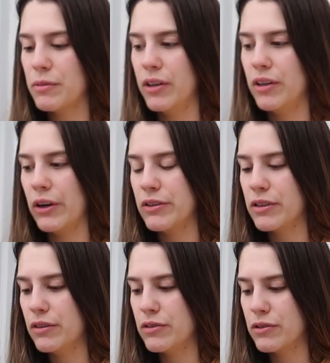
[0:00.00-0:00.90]
We're gonna go
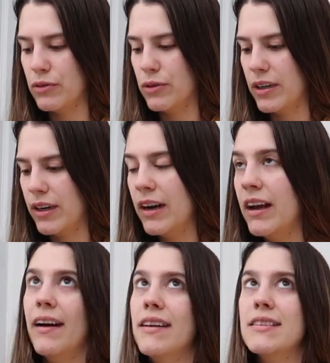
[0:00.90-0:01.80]
to the store.
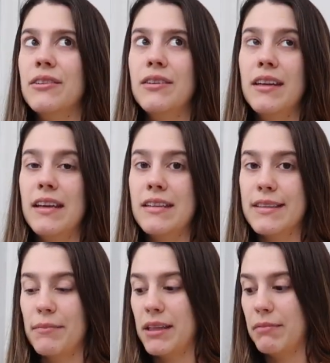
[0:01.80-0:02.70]
I still need to eat
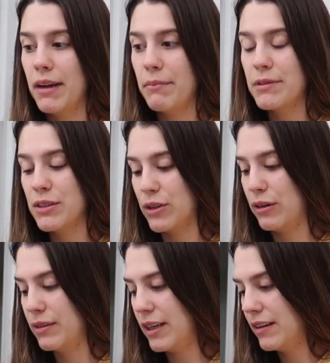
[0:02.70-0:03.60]
something. I'm
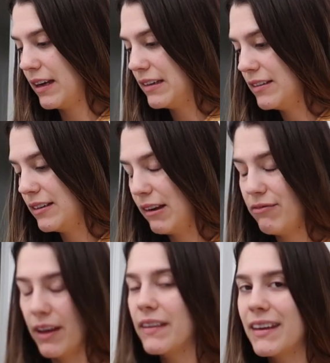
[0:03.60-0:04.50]
starving. I, I
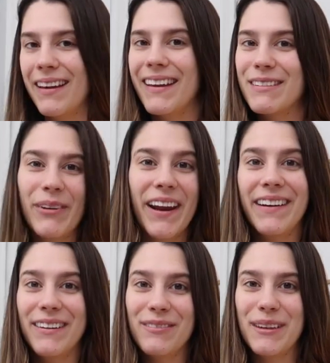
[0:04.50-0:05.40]
fed the kids, but I
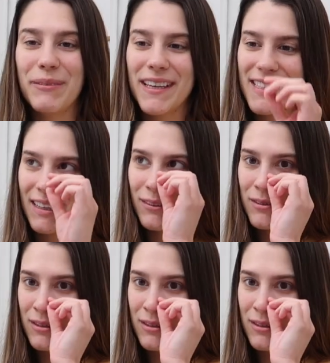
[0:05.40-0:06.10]
didn't feed myself.